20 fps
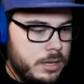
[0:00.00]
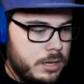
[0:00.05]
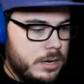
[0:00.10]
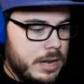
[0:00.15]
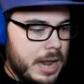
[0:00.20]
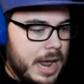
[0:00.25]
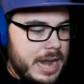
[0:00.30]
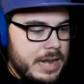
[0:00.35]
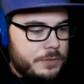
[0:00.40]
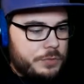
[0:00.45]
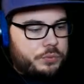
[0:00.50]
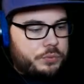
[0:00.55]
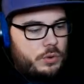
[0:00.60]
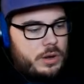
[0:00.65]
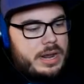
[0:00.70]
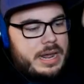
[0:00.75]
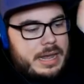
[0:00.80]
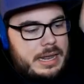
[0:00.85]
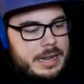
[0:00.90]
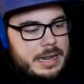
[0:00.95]
Night
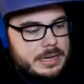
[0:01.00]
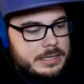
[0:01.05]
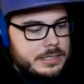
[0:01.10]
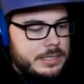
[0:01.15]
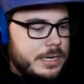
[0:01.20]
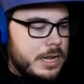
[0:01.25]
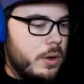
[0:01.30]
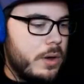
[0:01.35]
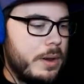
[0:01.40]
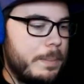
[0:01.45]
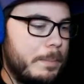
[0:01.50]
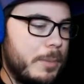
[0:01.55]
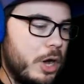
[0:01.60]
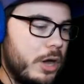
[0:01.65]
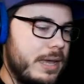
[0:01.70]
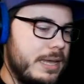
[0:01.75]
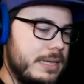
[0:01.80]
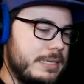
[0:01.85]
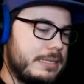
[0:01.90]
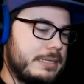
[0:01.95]
three, let's do it,
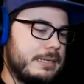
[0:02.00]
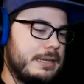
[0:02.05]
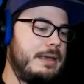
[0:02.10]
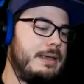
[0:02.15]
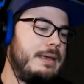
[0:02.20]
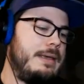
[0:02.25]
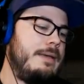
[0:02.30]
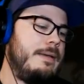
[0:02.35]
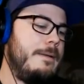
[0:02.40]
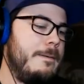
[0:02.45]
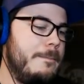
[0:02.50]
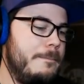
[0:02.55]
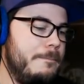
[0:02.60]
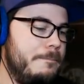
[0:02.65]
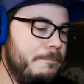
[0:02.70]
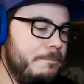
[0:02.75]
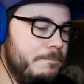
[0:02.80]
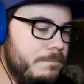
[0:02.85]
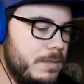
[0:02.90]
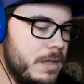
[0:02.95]
boys.
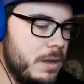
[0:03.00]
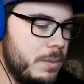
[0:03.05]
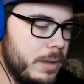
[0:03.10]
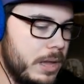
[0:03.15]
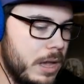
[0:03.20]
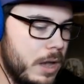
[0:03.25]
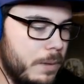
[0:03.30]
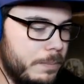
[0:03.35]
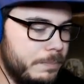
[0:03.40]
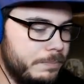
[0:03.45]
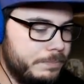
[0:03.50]
There we go.